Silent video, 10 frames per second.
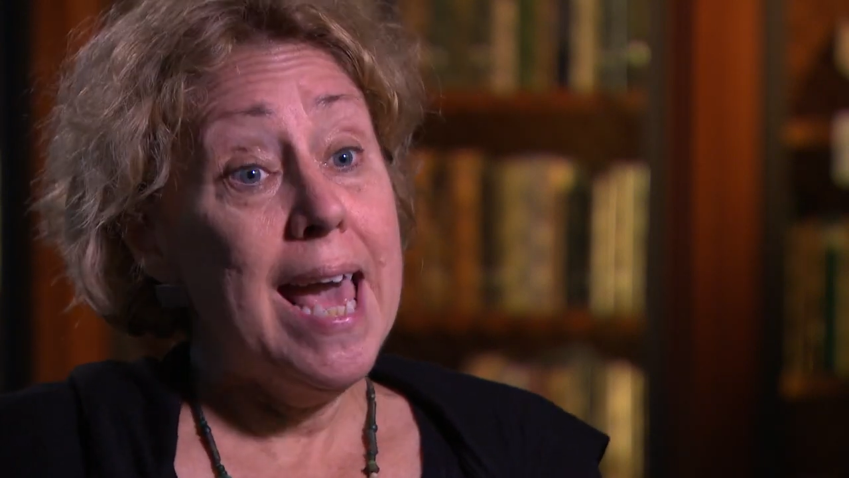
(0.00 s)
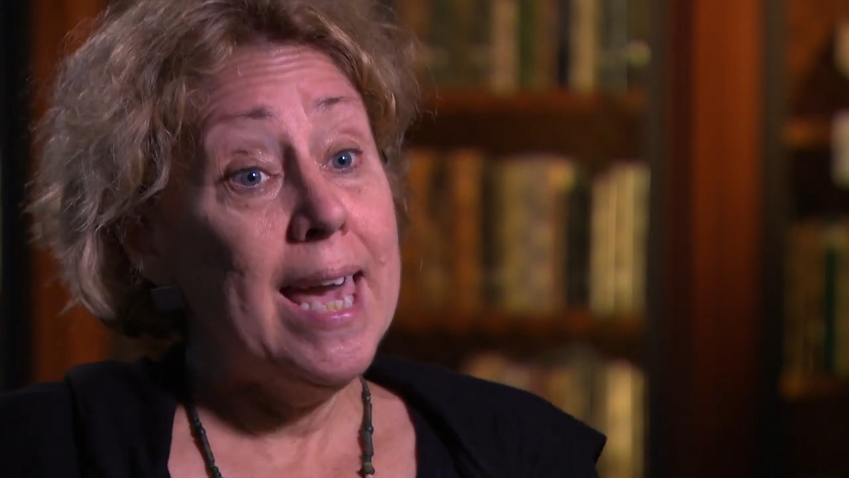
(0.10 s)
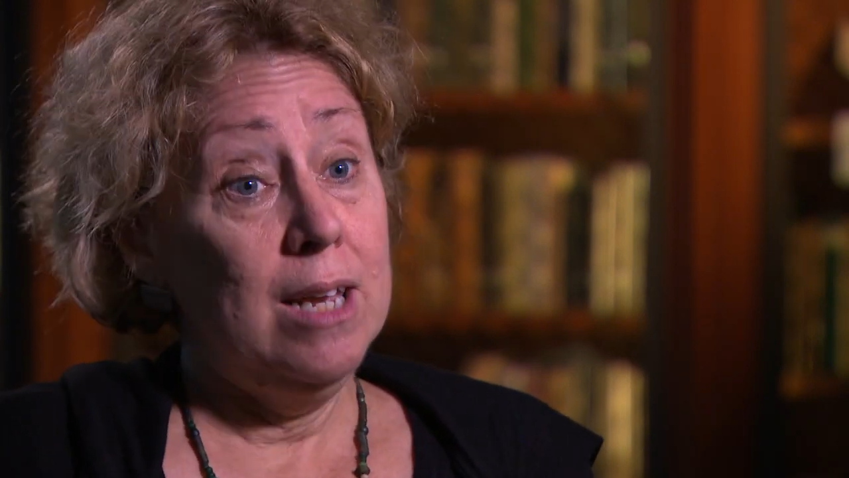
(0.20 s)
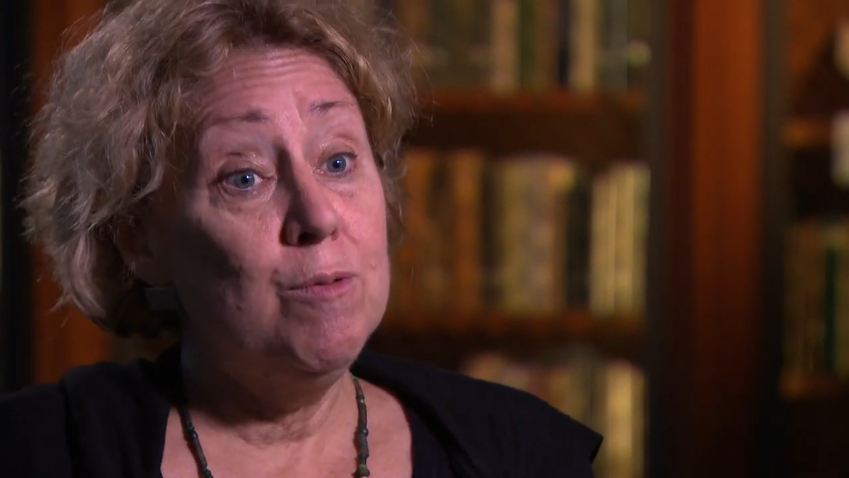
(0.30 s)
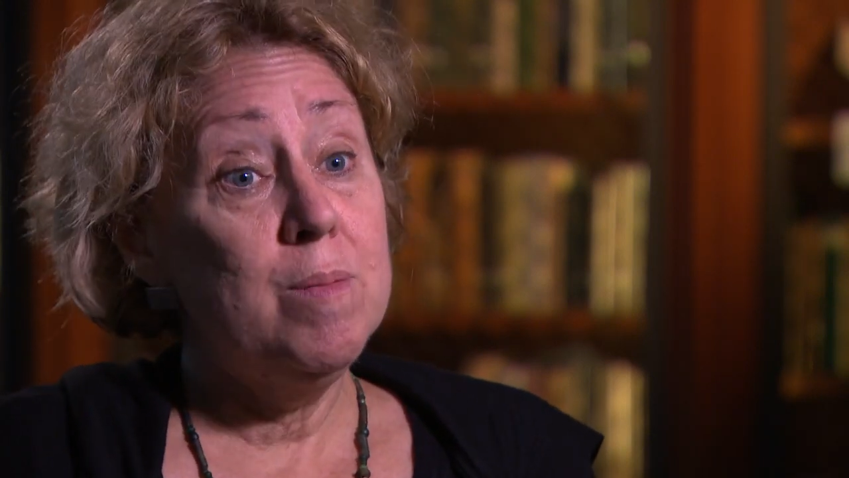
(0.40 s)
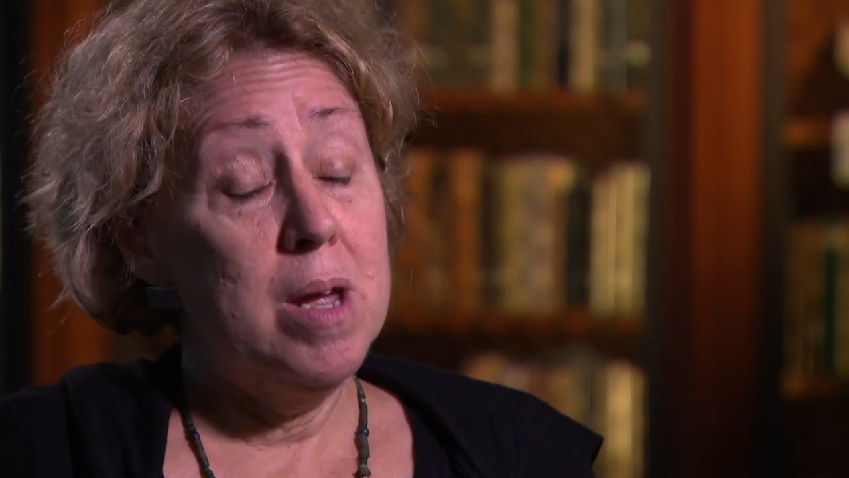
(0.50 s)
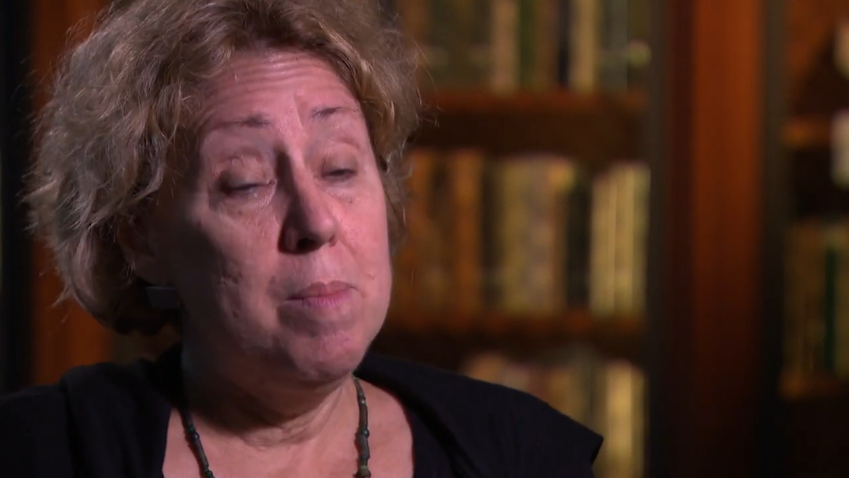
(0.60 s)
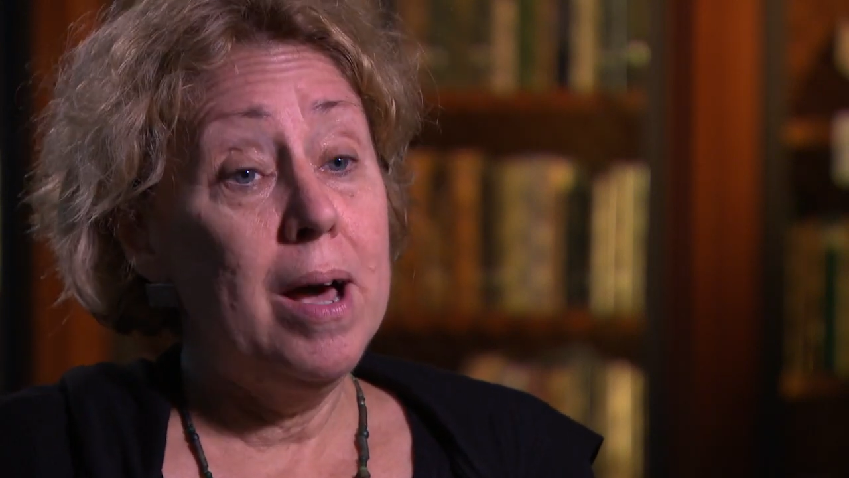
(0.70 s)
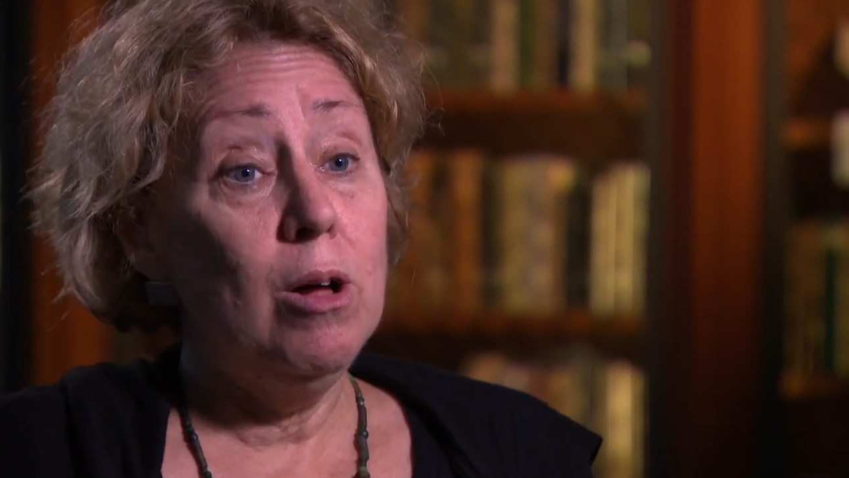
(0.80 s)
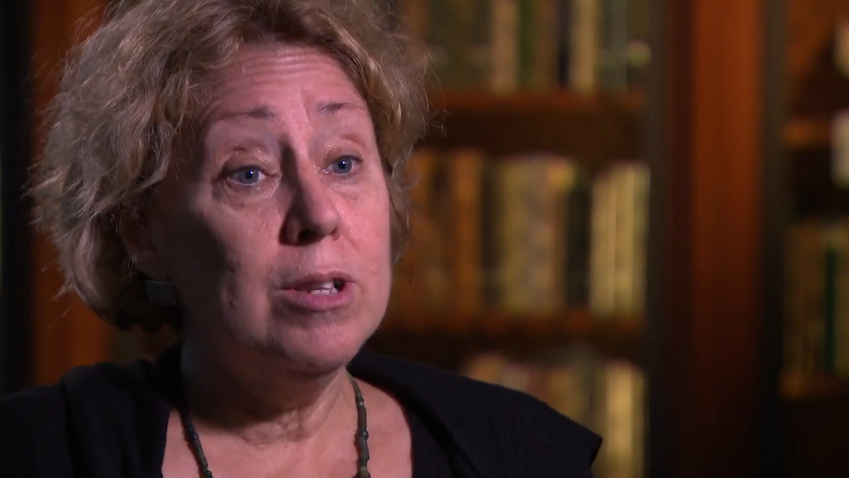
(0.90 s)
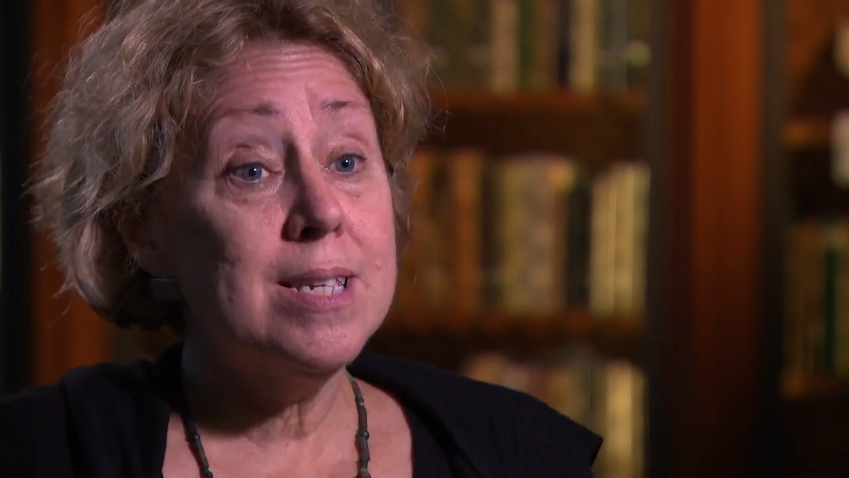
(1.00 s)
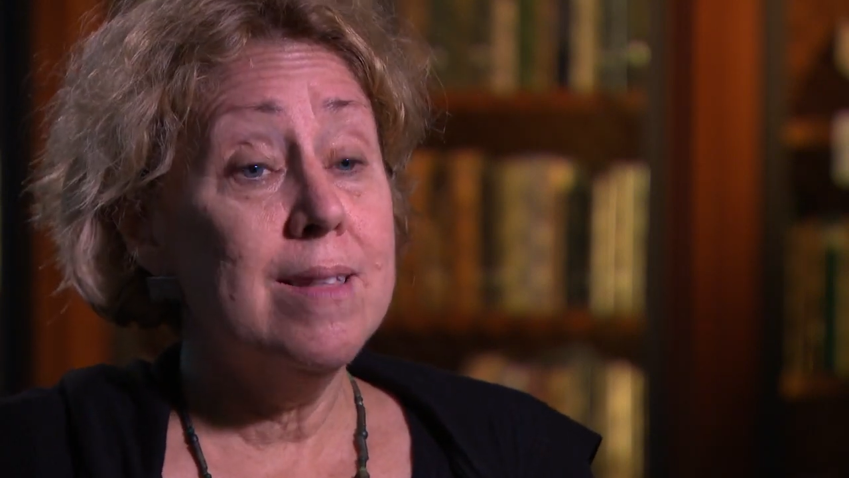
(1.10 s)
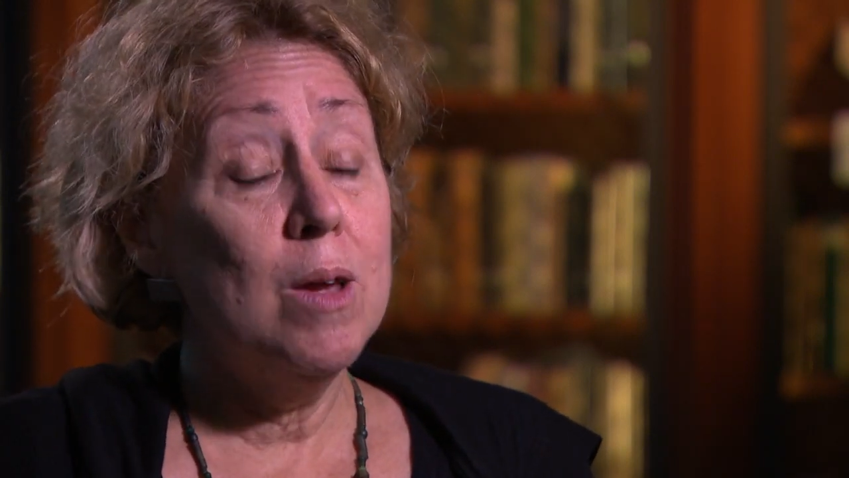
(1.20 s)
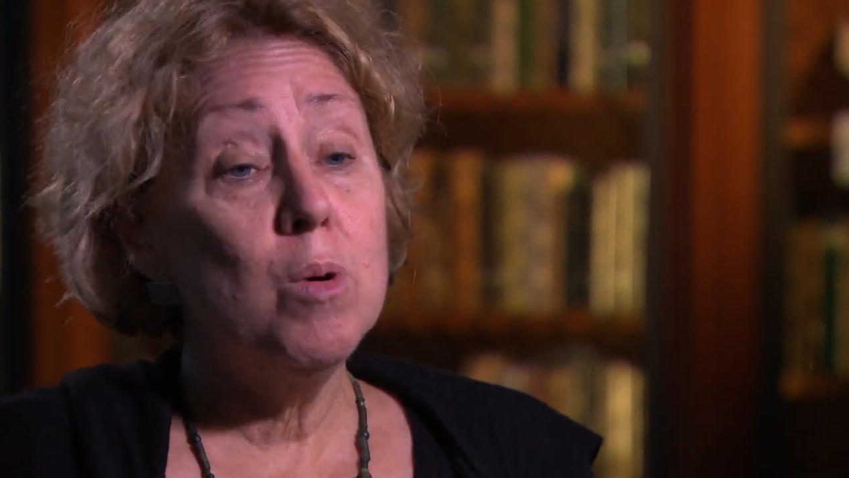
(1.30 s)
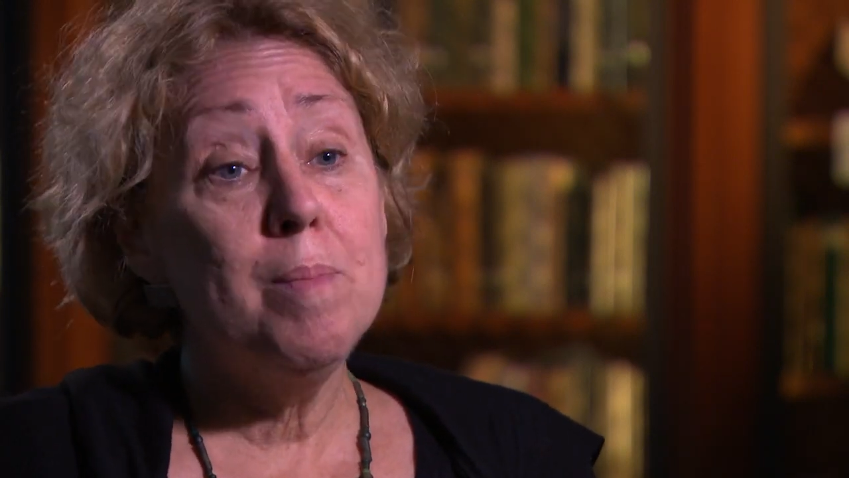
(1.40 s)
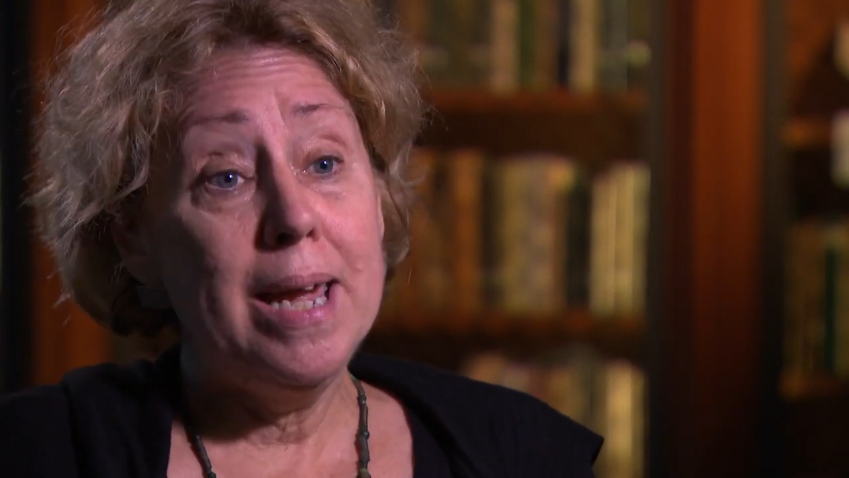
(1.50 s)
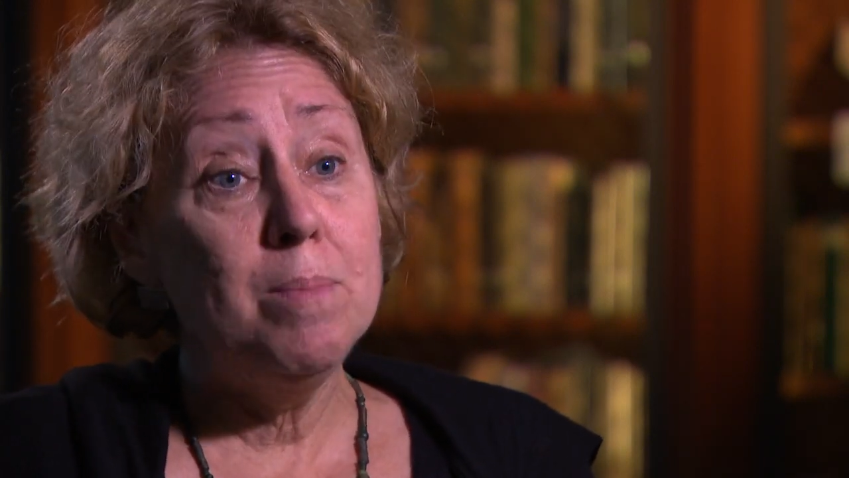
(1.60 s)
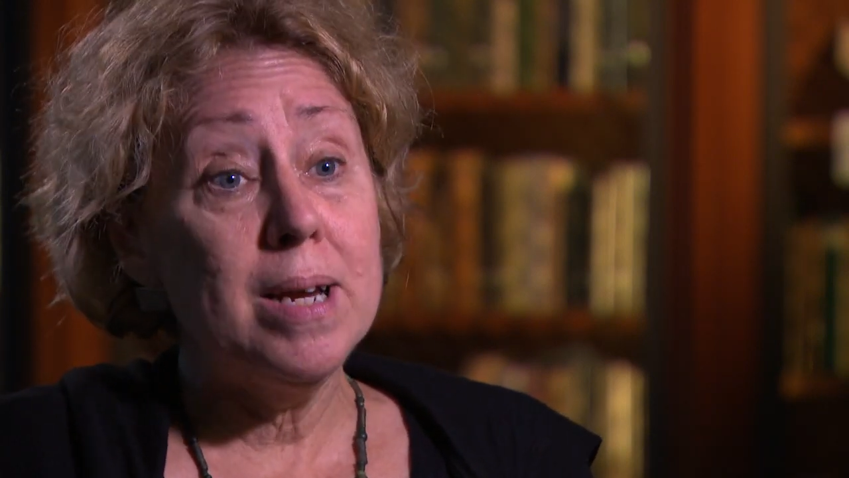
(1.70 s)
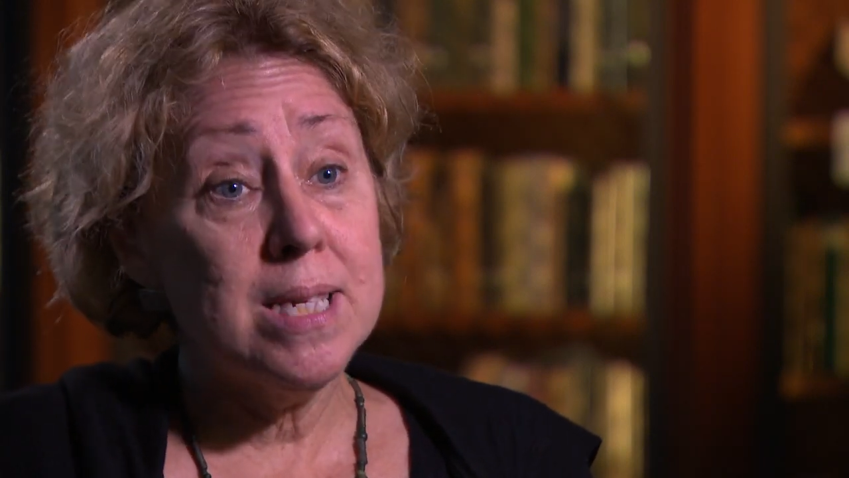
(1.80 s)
hanging from their belts, and they were made by